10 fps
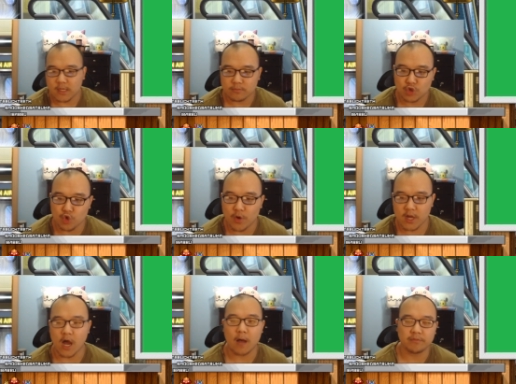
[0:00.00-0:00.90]
to
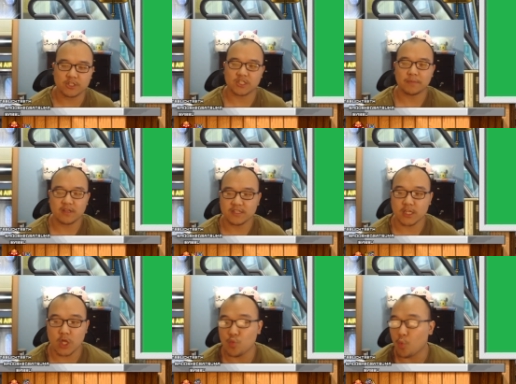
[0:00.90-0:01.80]
accomplish some of the things
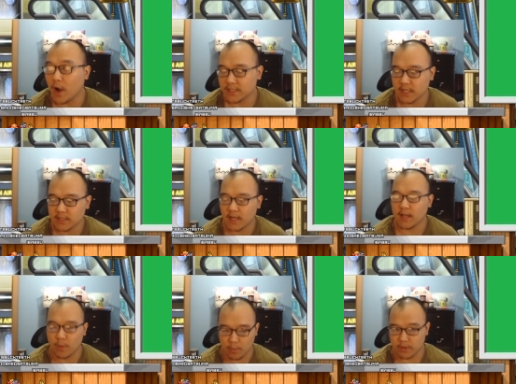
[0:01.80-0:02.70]
that they want to get done
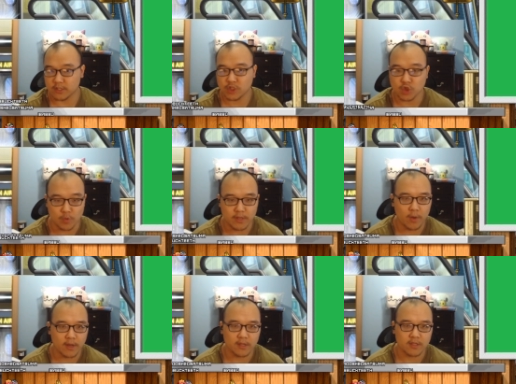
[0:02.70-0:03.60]
and what we are assuming they
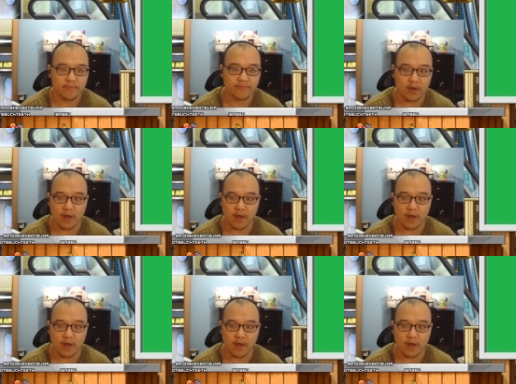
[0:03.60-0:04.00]
want to get done on